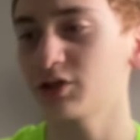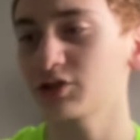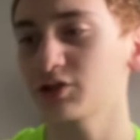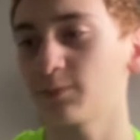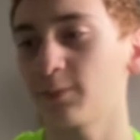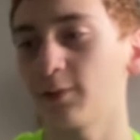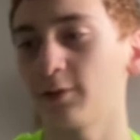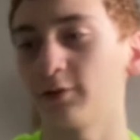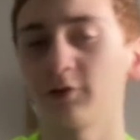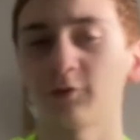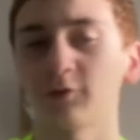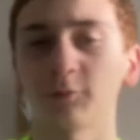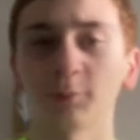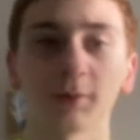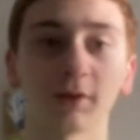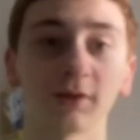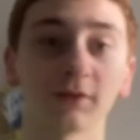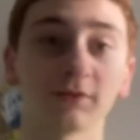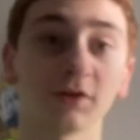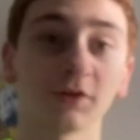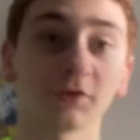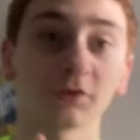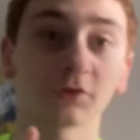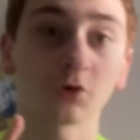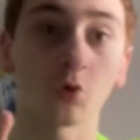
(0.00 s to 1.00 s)
opponents, but it
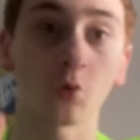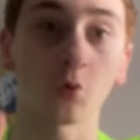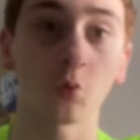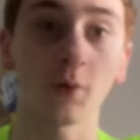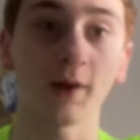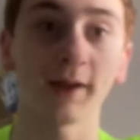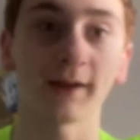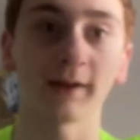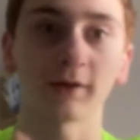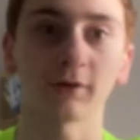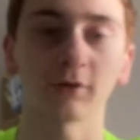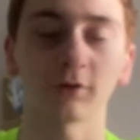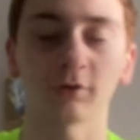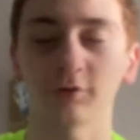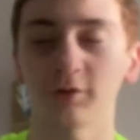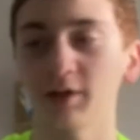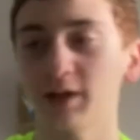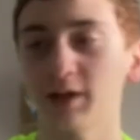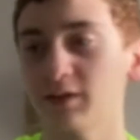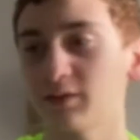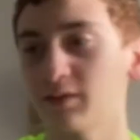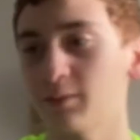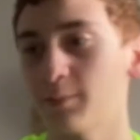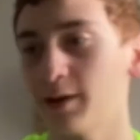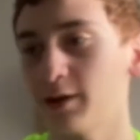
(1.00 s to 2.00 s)
does quake or
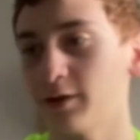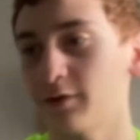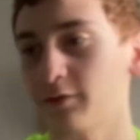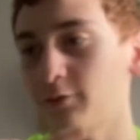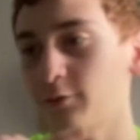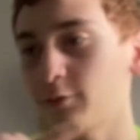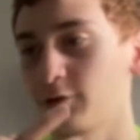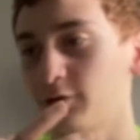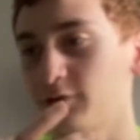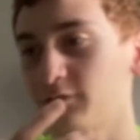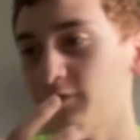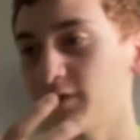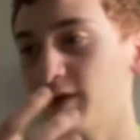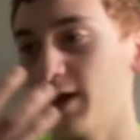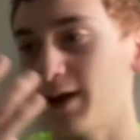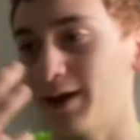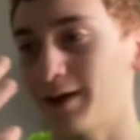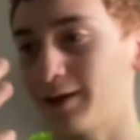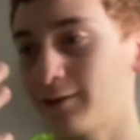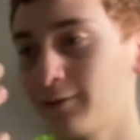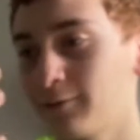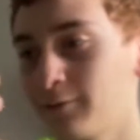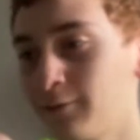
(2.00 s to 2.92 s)
knock them out of their own attack.